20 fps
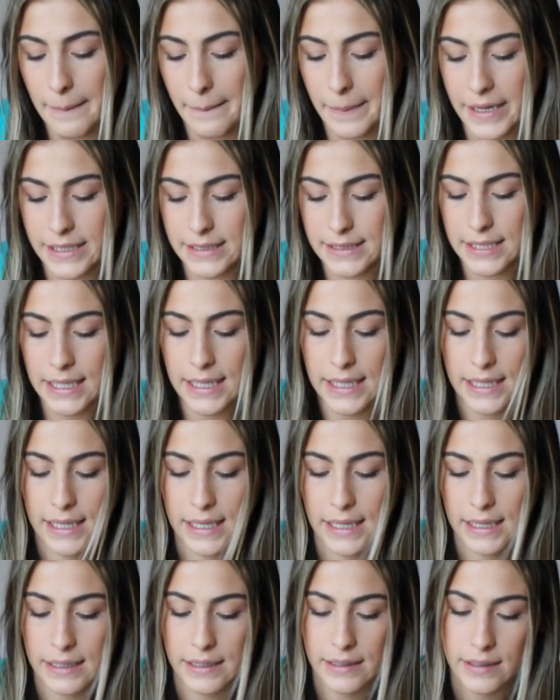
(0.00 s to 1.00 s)
But
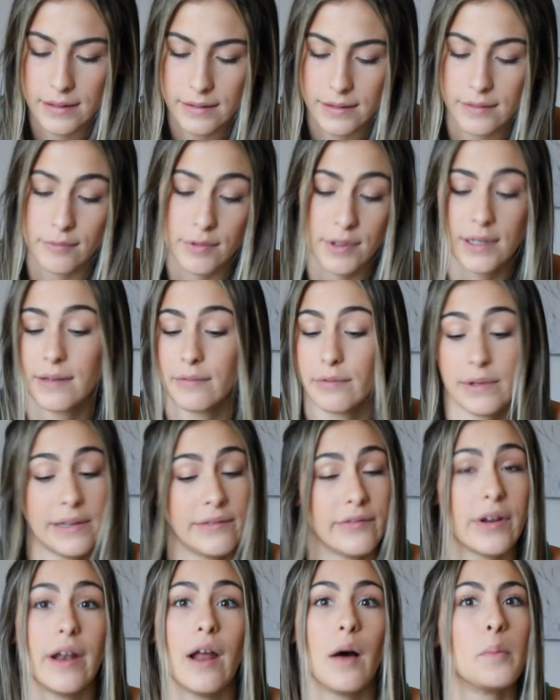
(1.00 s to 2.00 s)
what
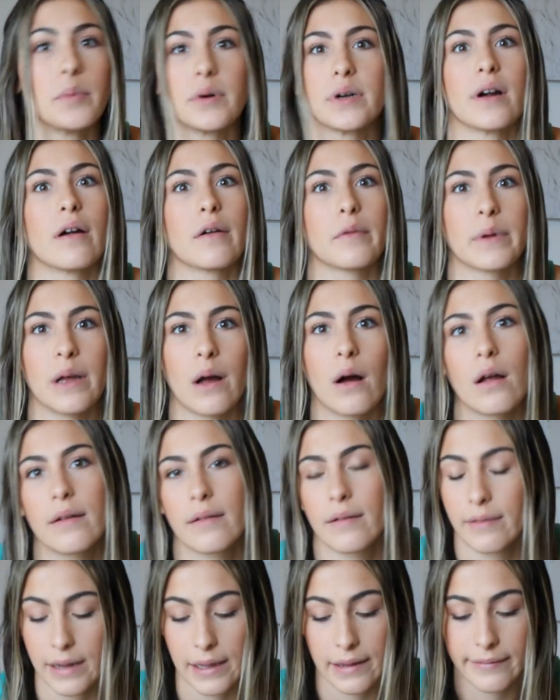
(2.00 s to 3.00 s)
even number are we
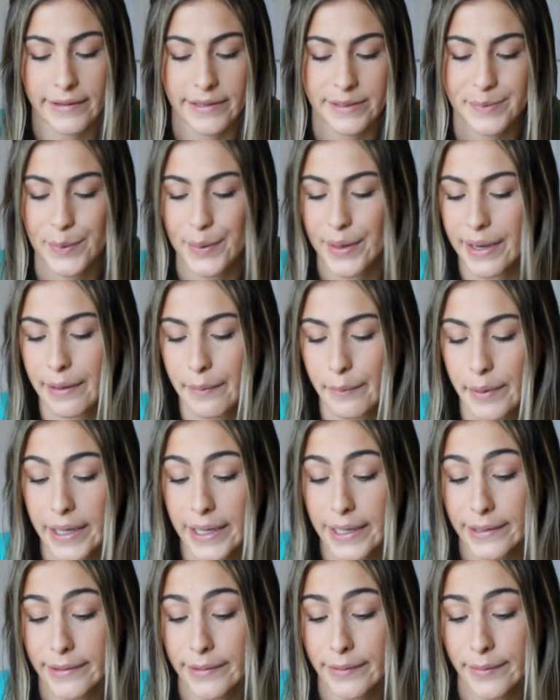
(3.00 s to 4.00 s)
on at this point?
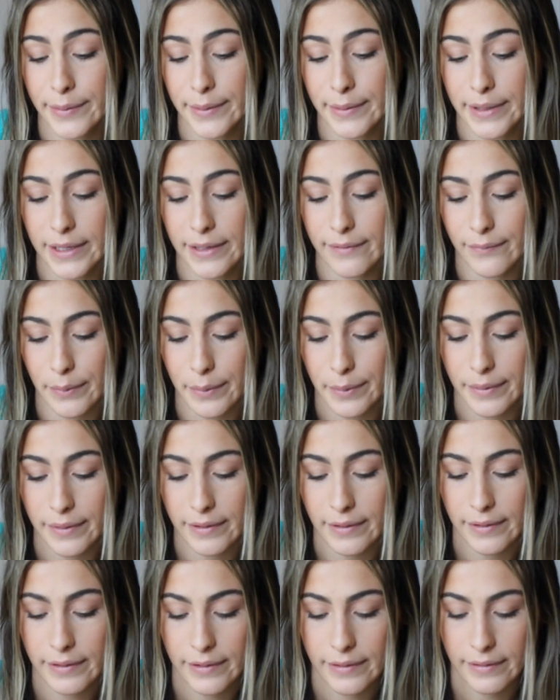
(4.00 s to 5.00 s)
1, 2, 3,
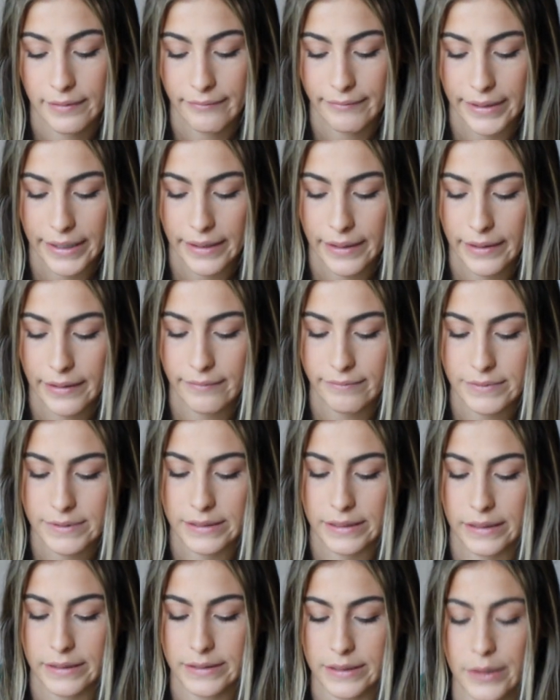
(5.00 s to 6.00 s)
4, 5,
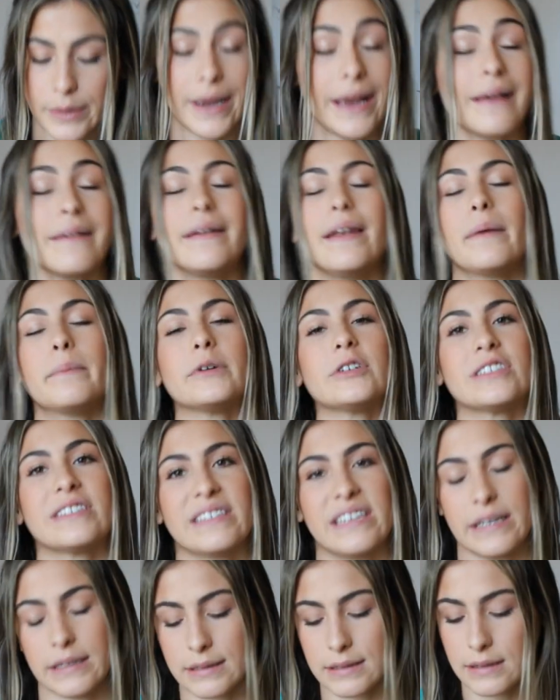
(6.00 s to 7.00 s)
6. Okay, number
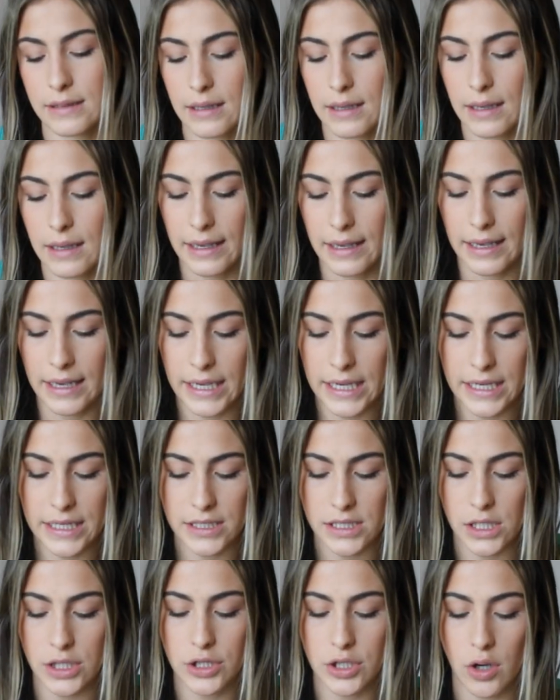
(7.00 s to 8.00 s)
6
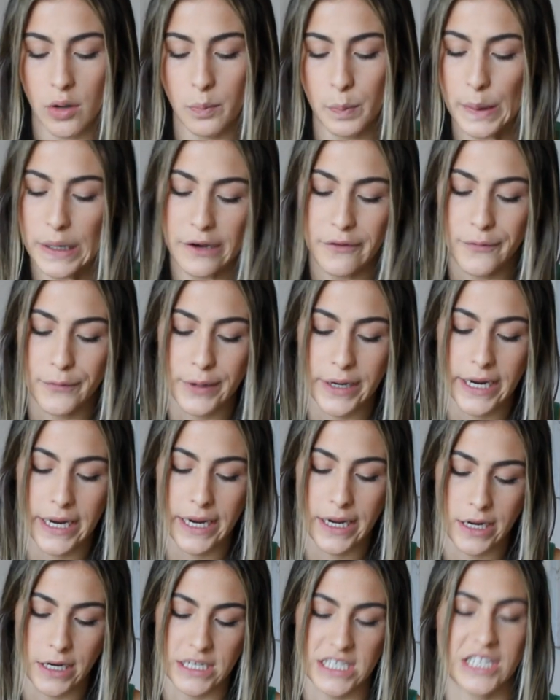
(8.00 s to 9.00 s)
is don't be
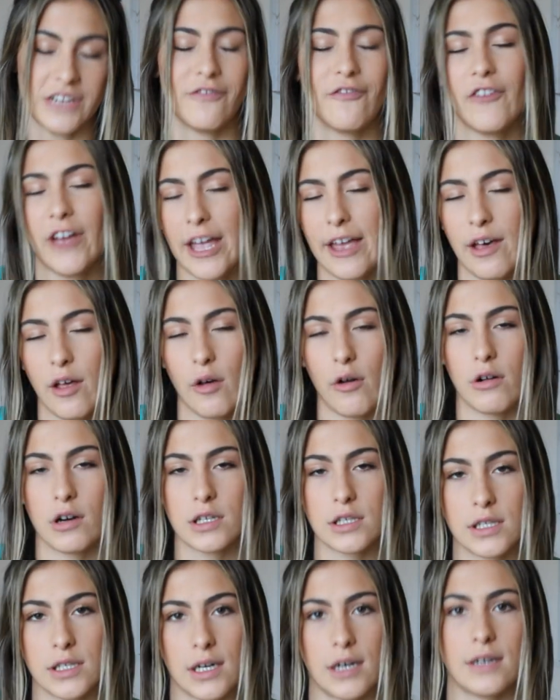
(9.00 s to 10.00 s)
afraid to fail
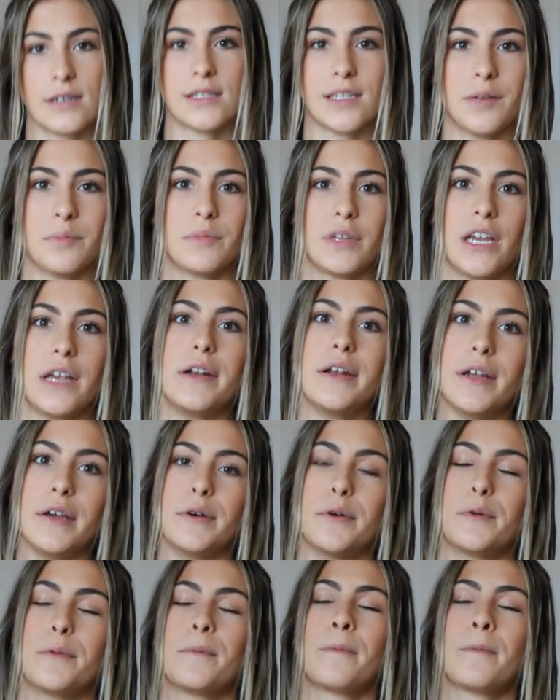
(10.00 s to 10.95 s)
or start something new.